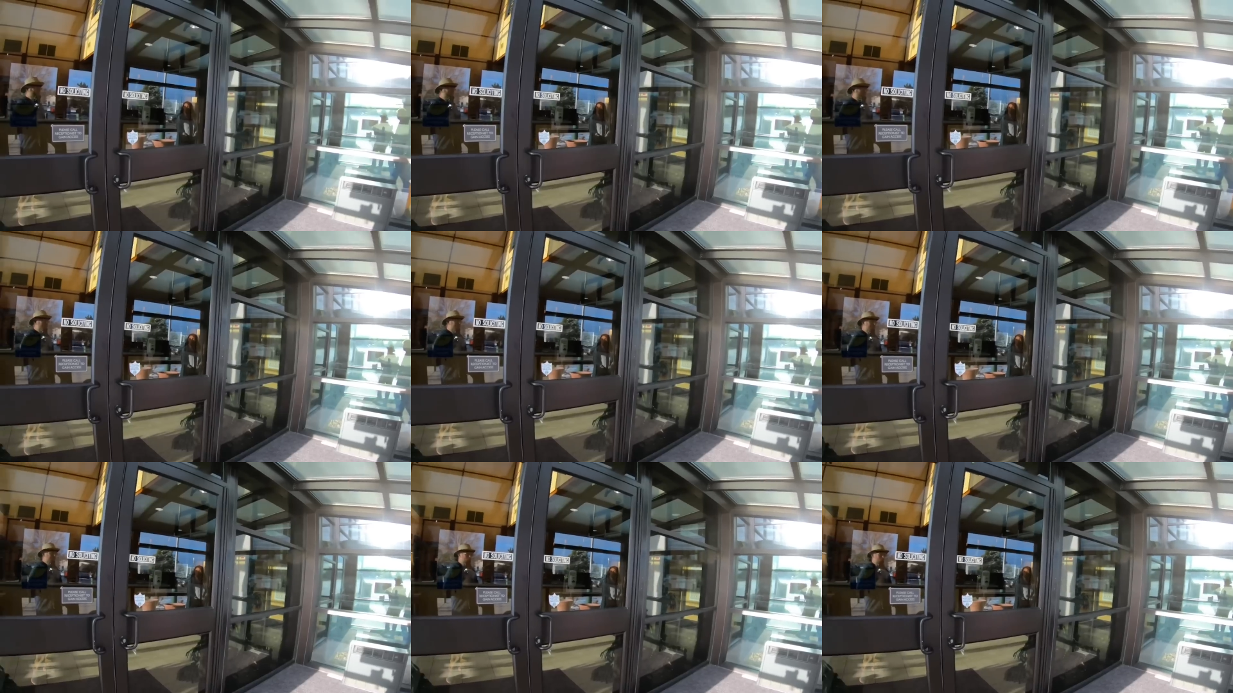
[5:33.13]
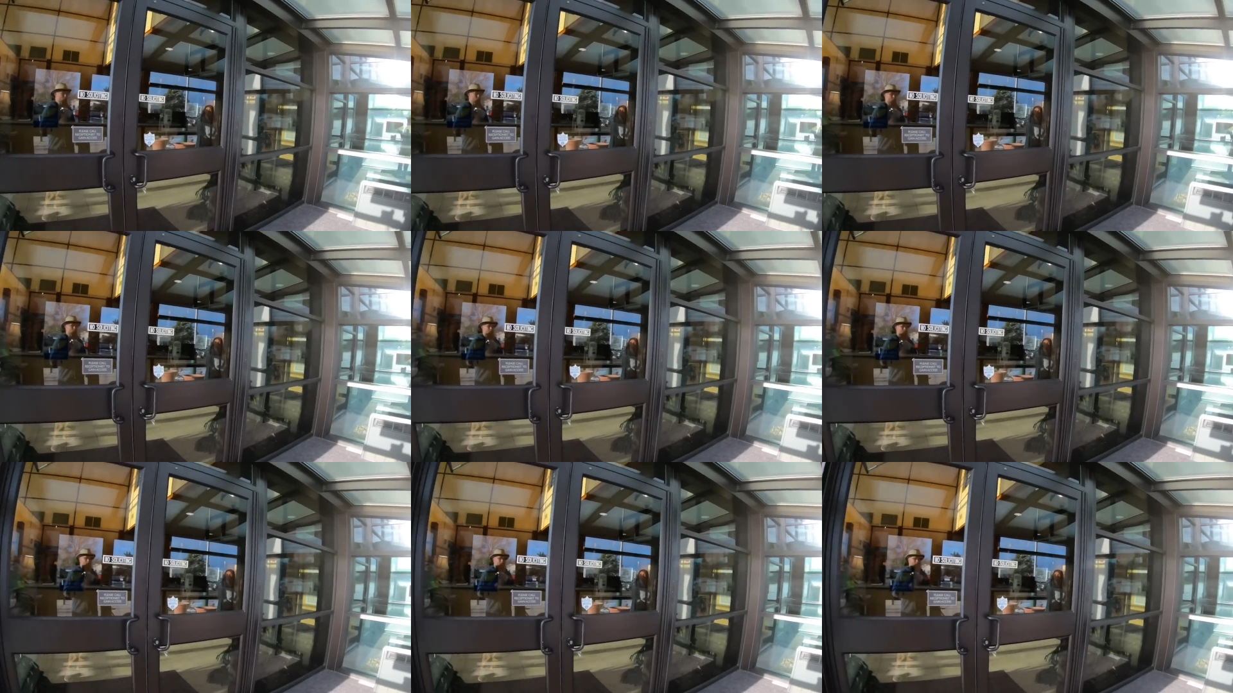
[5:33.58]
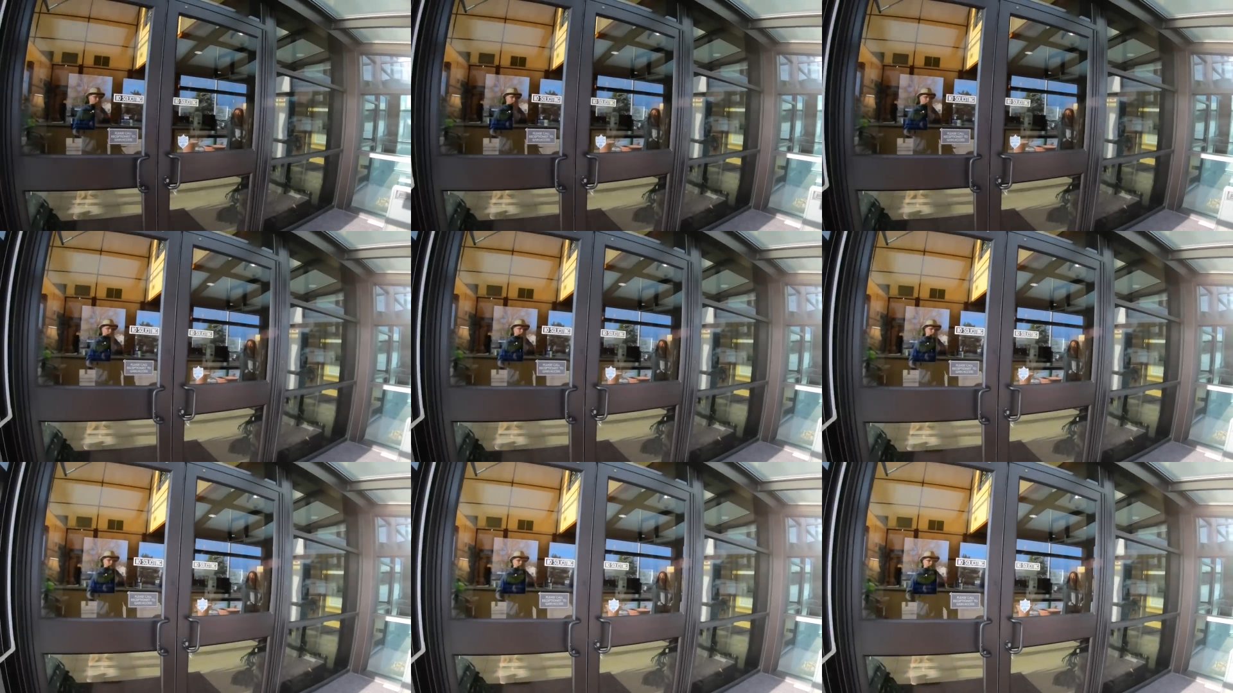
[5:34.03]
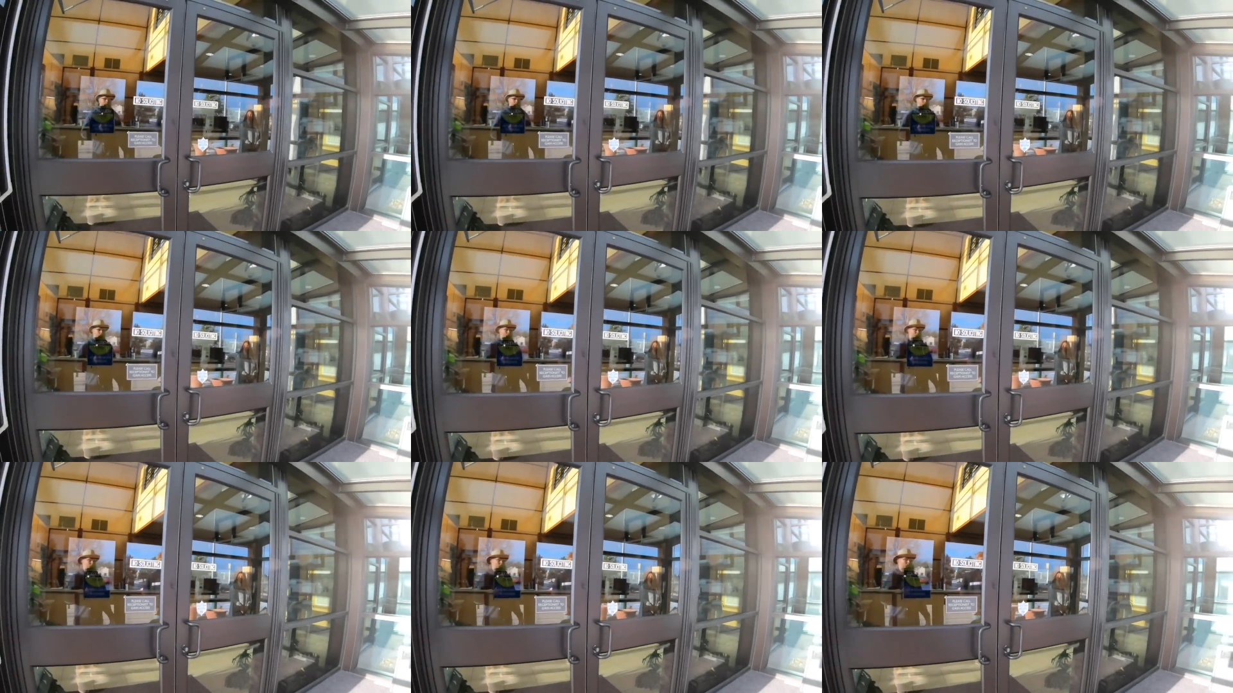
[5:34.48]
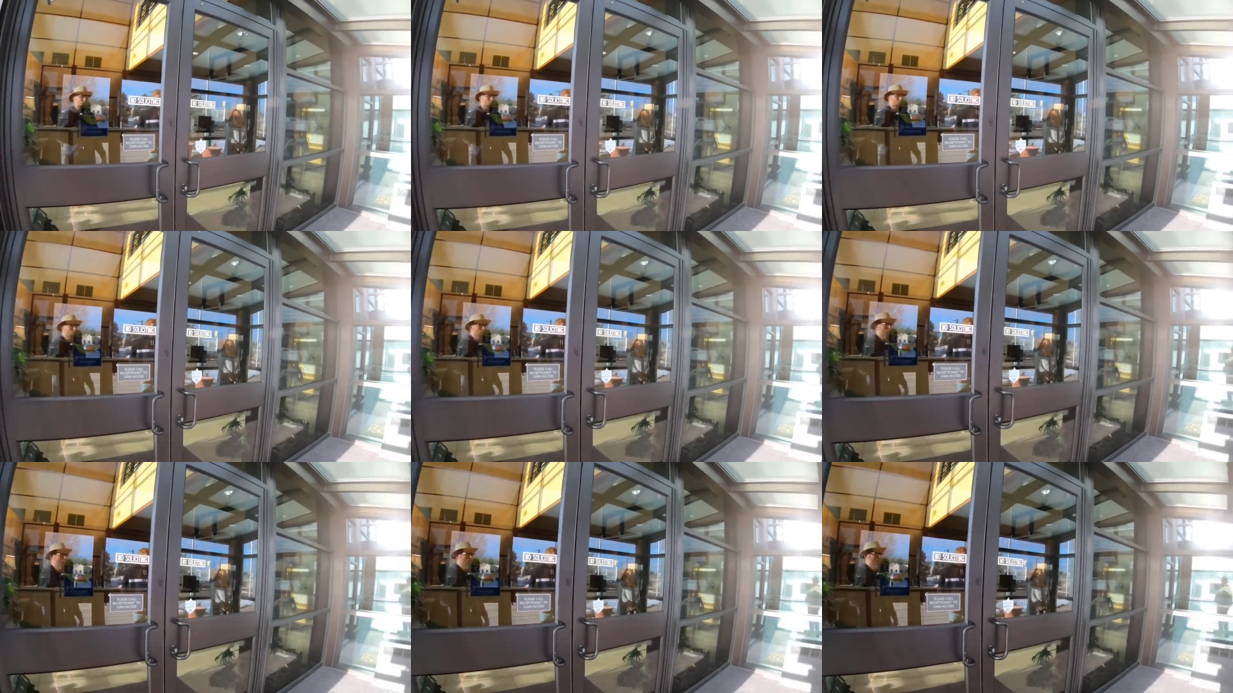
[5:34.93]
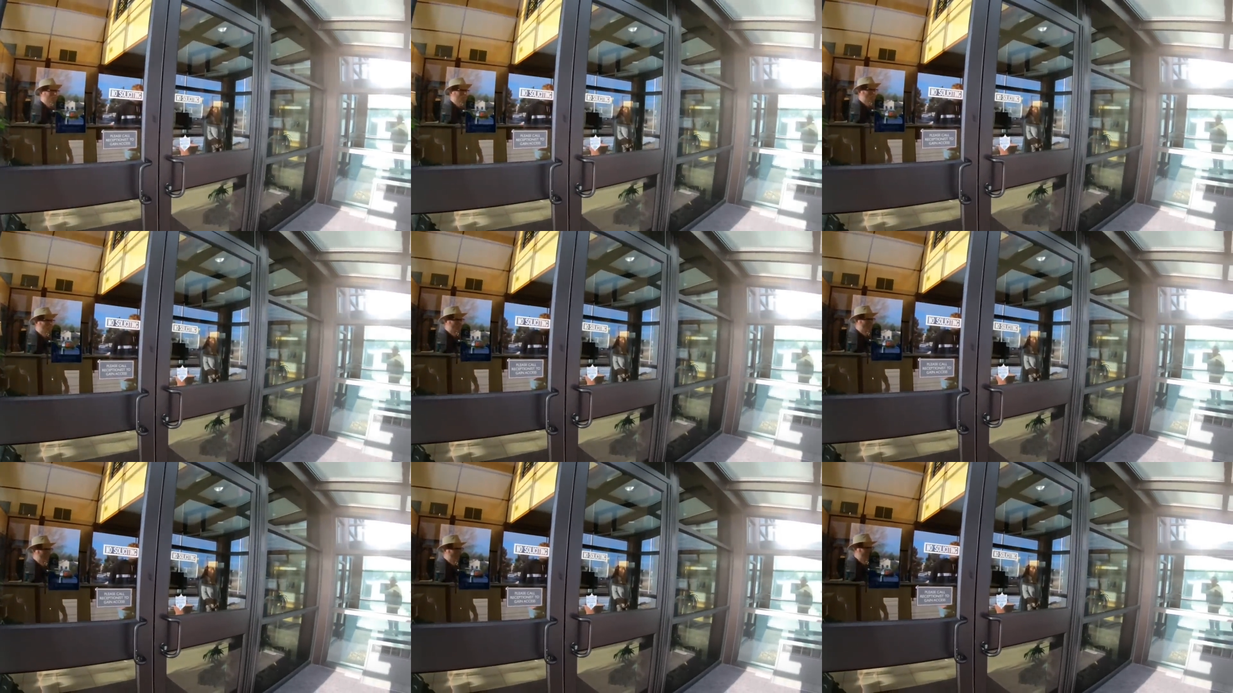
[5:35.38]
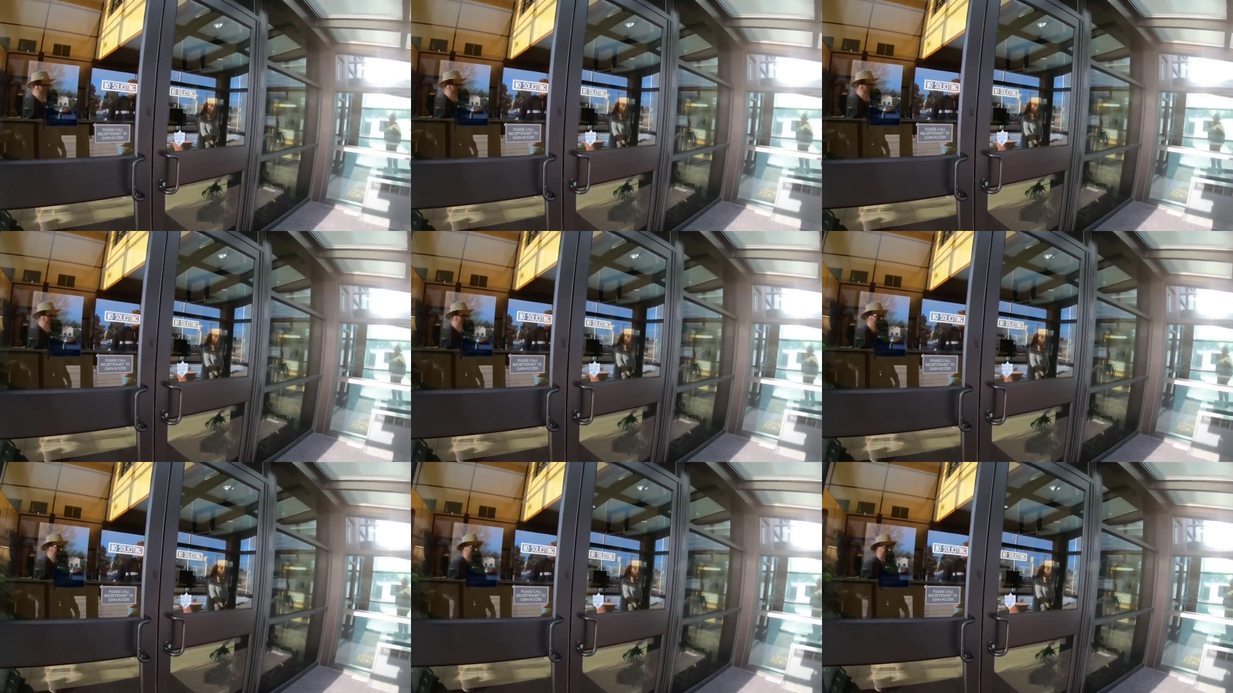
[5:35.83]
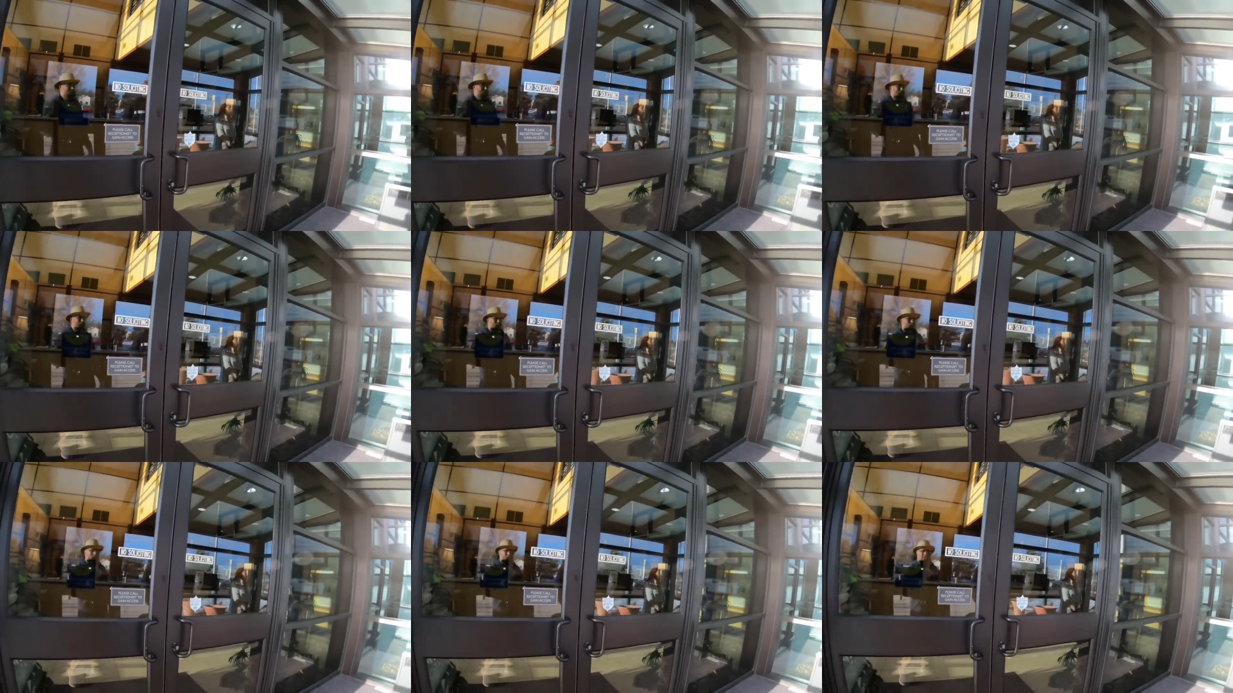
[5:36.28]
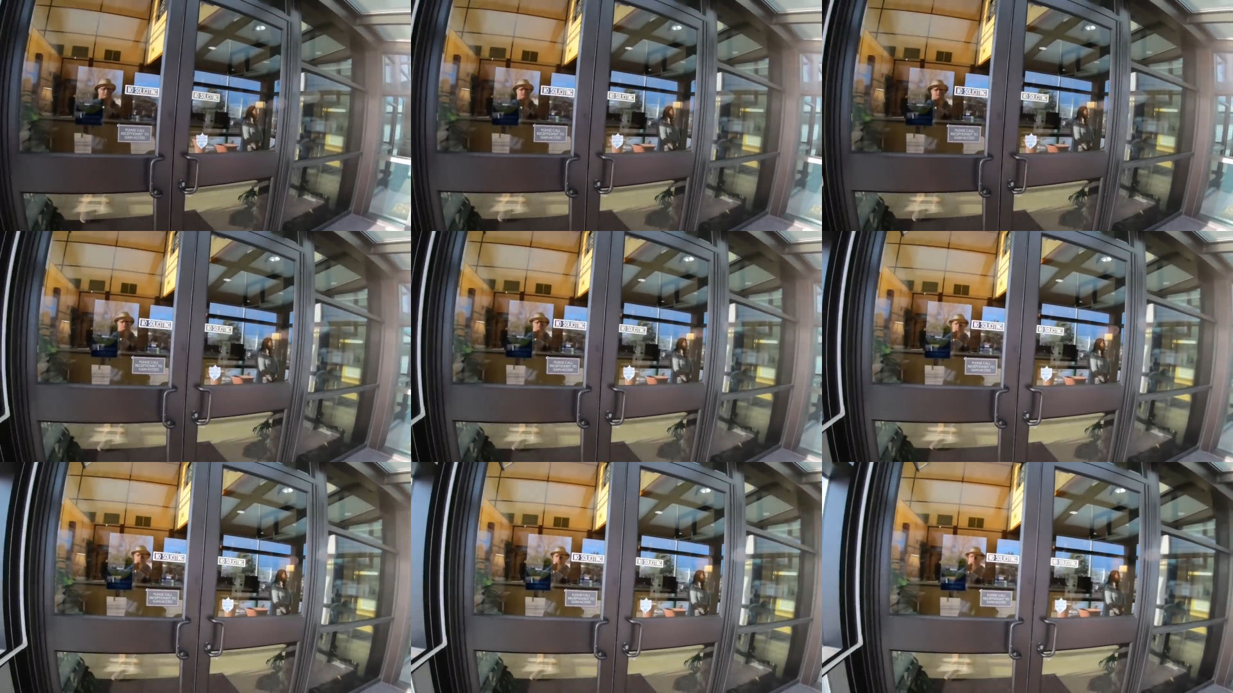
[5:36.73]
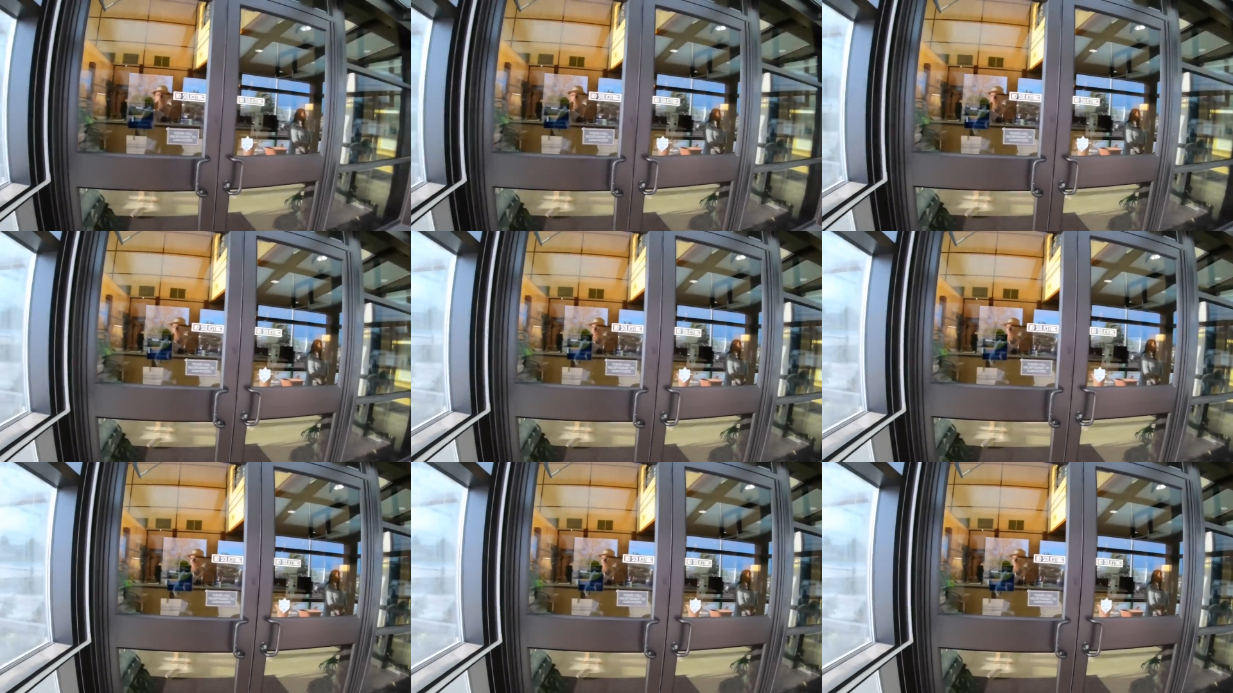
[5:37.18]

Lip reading: No face is visible, so there are no lips to read.